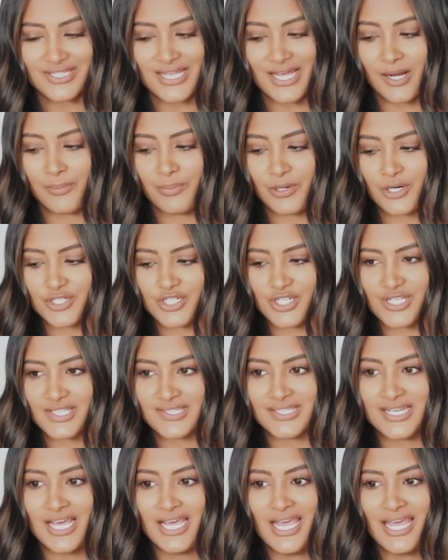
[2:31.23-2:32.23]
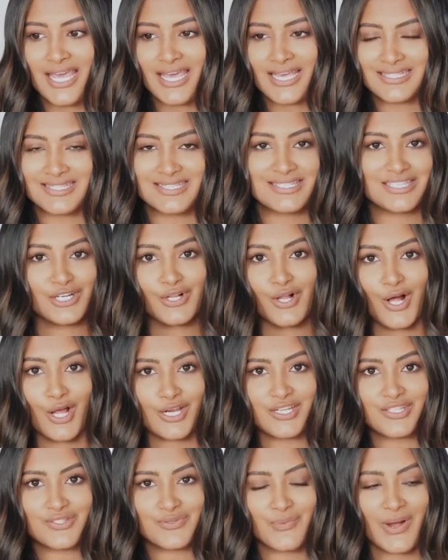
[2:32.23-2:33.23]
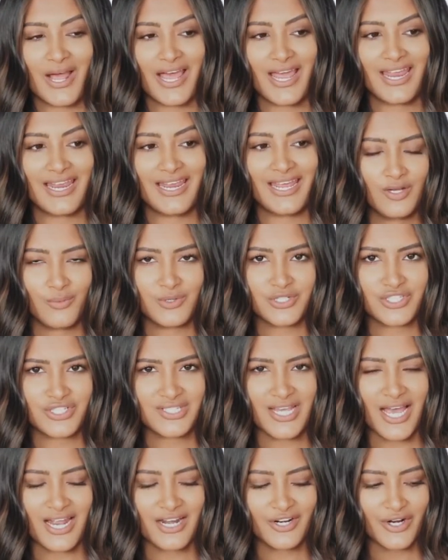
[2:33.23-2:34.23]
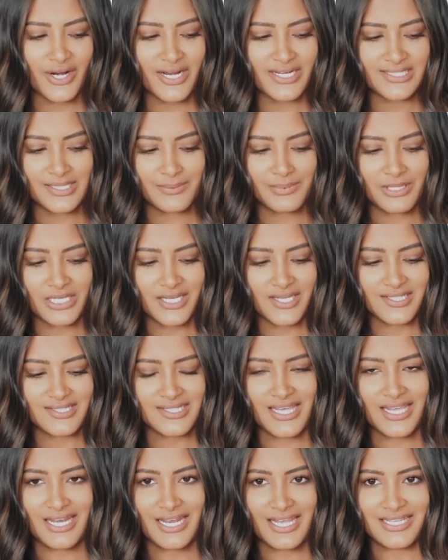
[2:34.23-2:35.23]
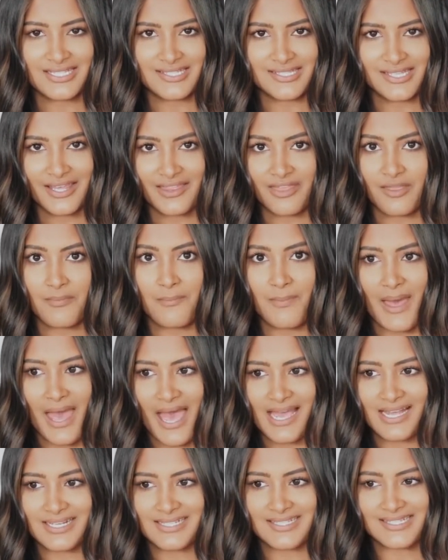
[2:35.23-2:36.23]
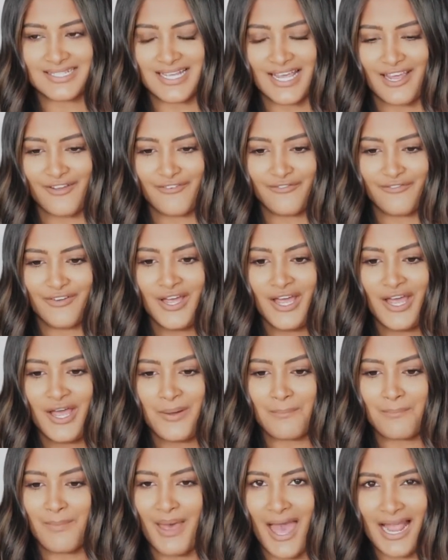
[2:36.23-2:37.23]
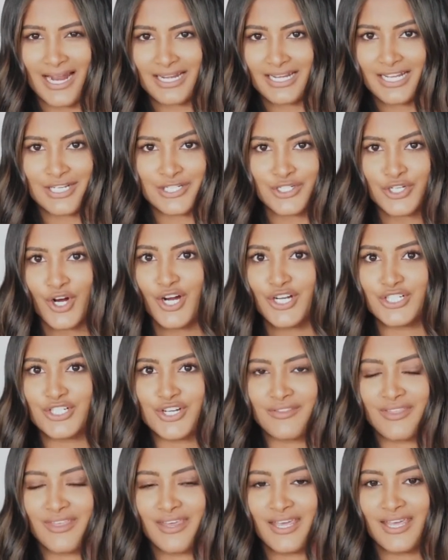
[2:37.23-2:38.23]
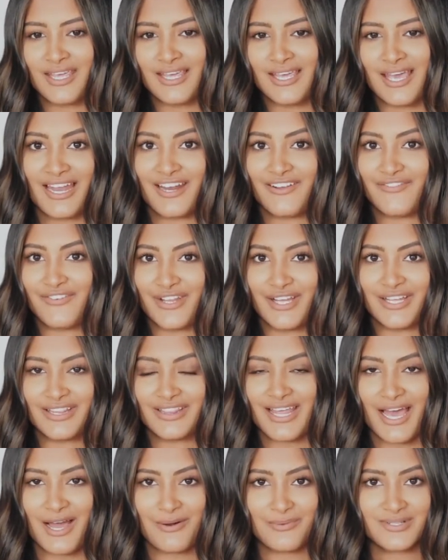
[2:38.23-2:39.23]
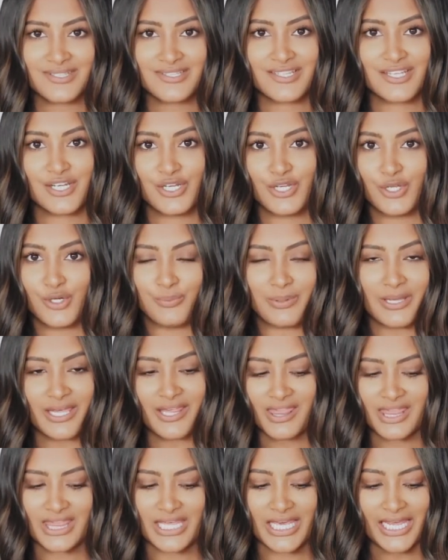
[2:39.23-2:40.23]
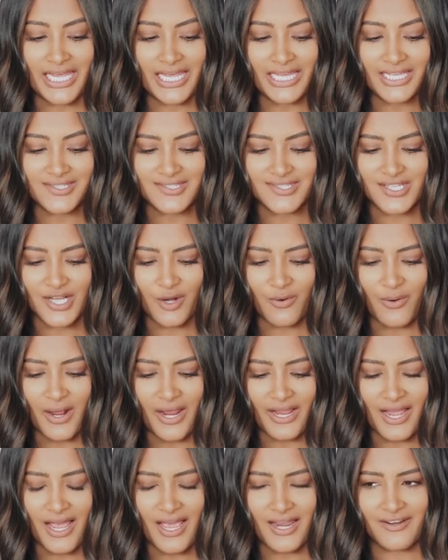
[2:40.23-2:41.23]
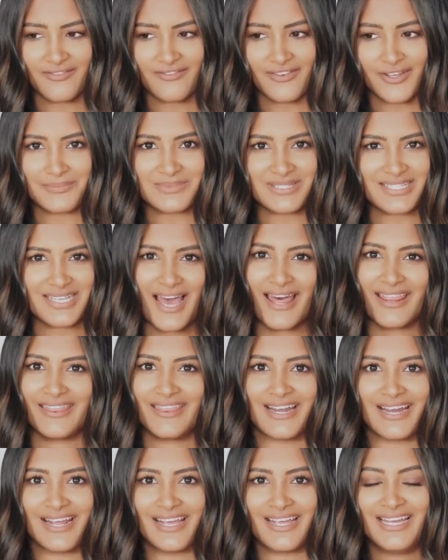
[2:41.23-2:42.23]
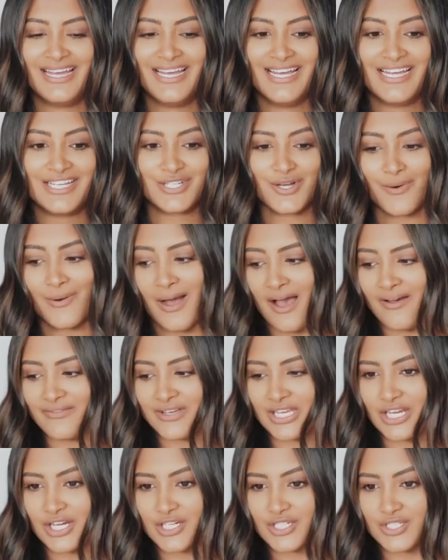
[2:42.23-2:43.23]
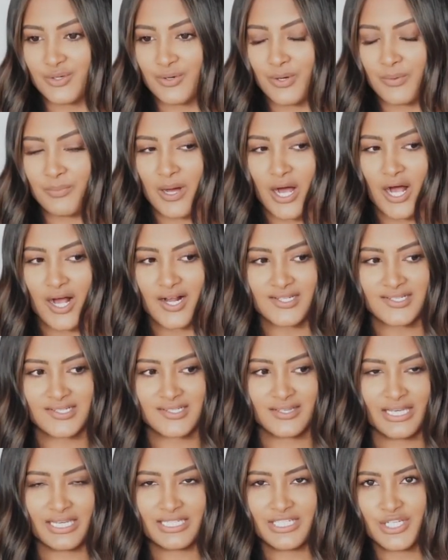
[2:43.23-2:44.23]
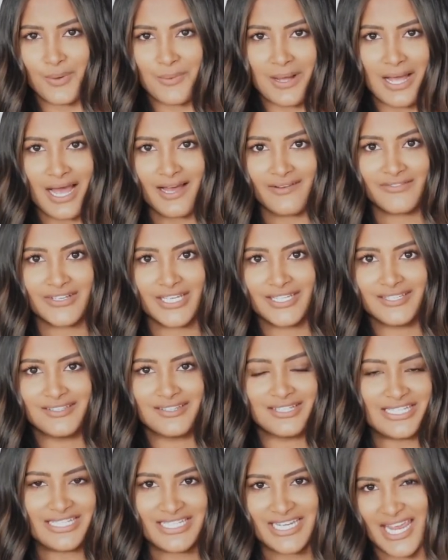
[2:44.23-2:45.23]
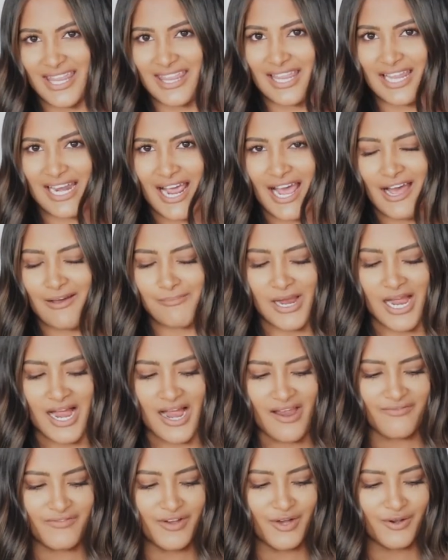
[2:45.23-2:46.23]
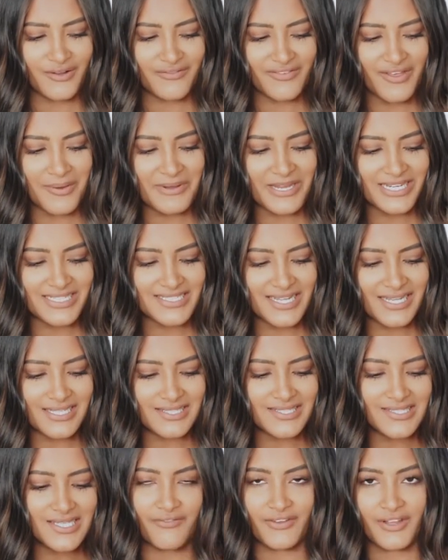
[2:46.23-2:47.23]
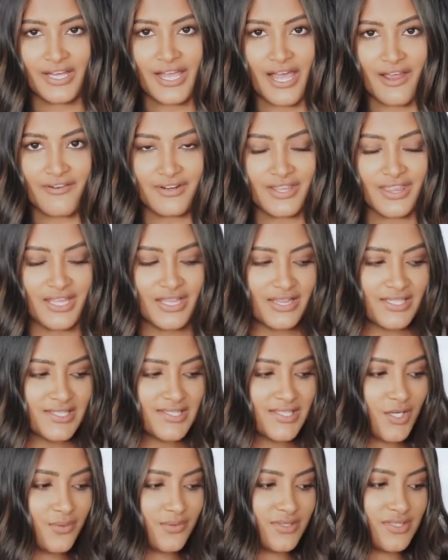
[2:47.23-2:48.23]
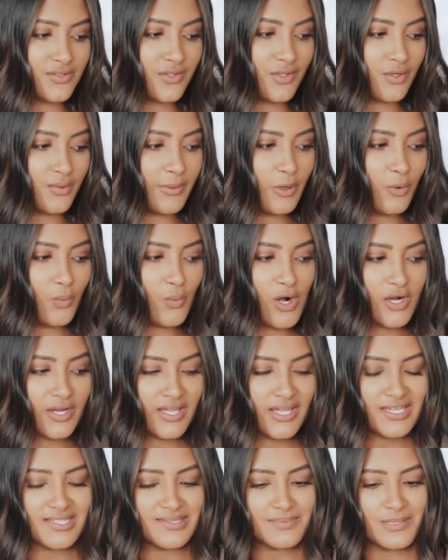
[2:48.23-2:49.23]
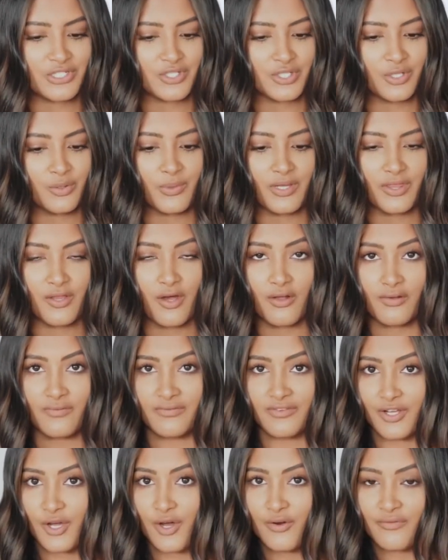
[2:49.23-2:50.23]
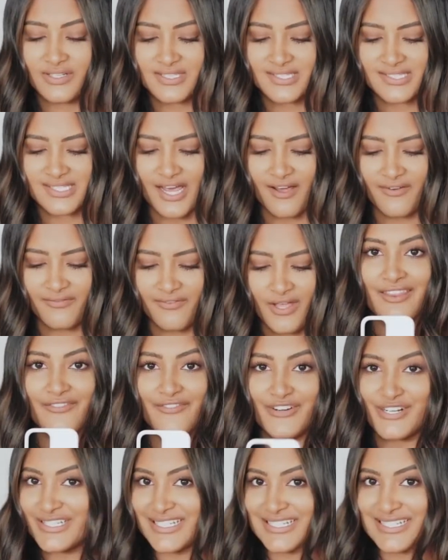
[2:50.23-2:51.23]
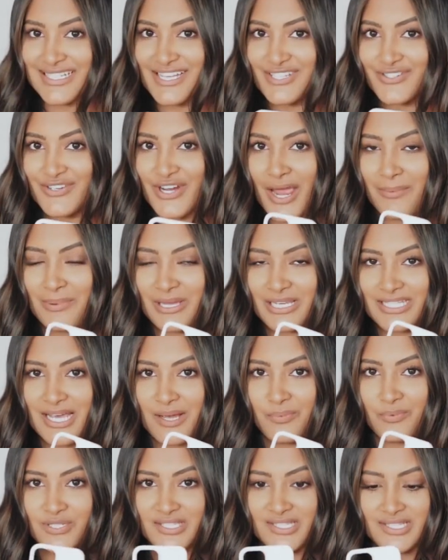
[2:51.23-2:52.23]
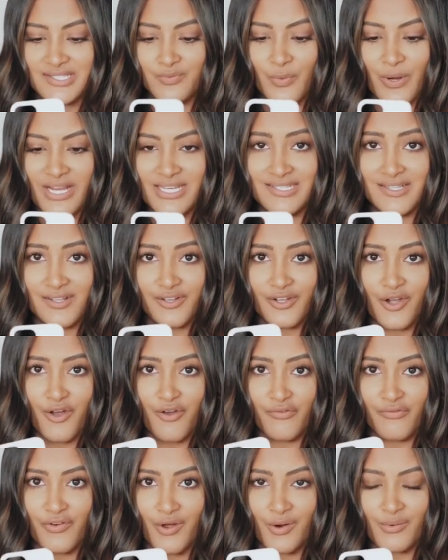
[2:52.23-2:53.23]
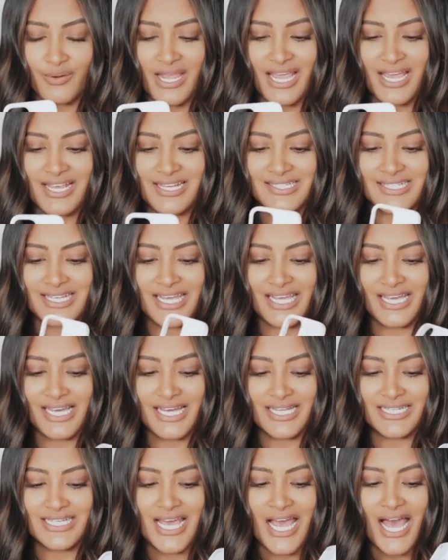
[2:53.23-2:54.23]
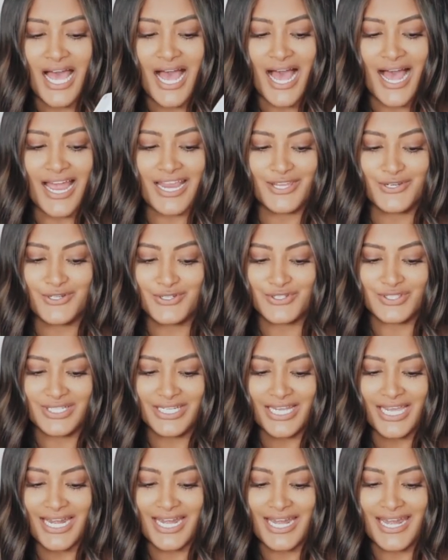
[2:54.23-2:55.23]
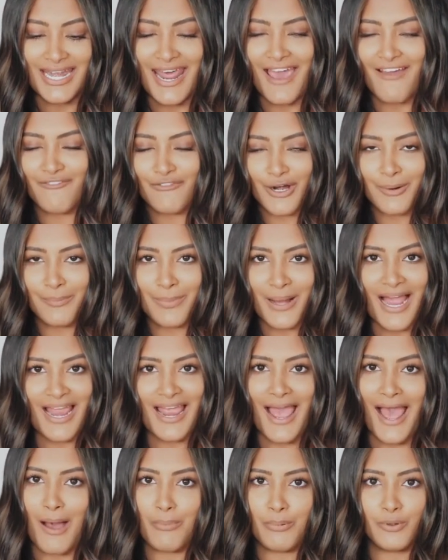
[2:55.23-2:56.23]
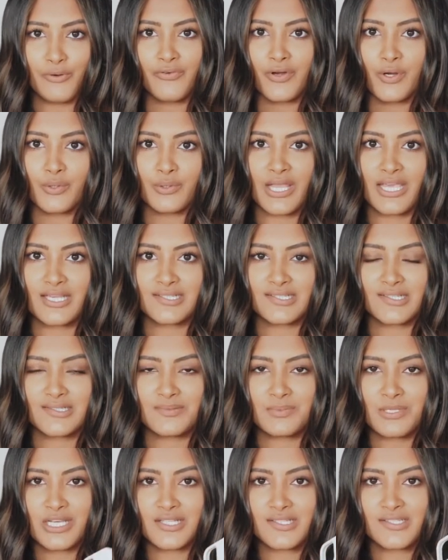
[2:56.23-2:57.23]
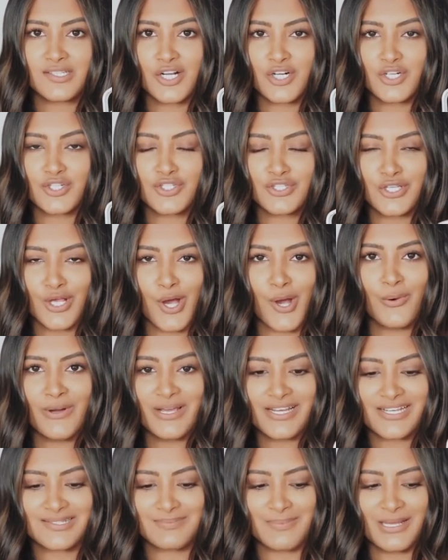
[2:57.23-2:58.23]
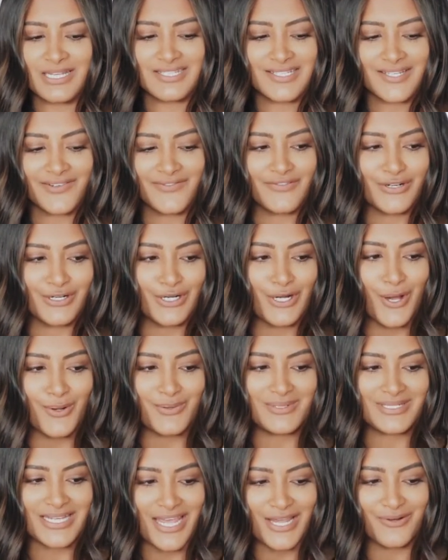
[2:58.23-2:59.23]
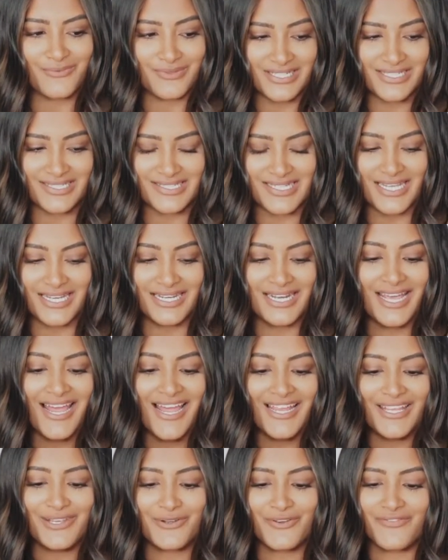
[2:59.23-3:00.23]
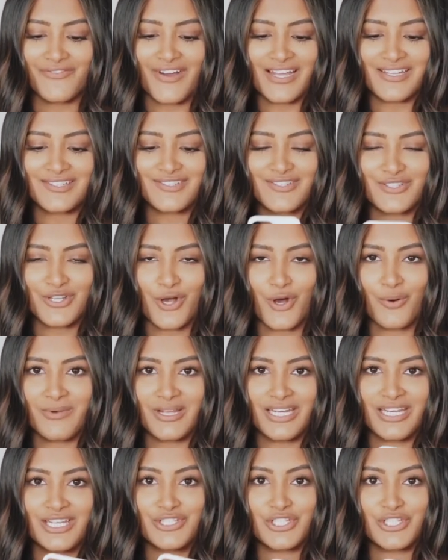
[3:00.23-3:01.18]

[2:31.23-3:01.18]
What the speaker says: that I purchased is still on its way, which is kind of crazy because it is like the MagSafe magnet charger thing, and I feel like that was the new big thing. So I kind of am sad that I don't have it here to unbox and like don't have it the day that I have my iPhone, if that makes sense. I feel like everything this year was a little bit wonky, especially with all of the COVID stuff. The first accessory I picked up was this white silicone phone case, and I usually never buy Apple phone cases because they're so expensive for no dang reason. You can find so many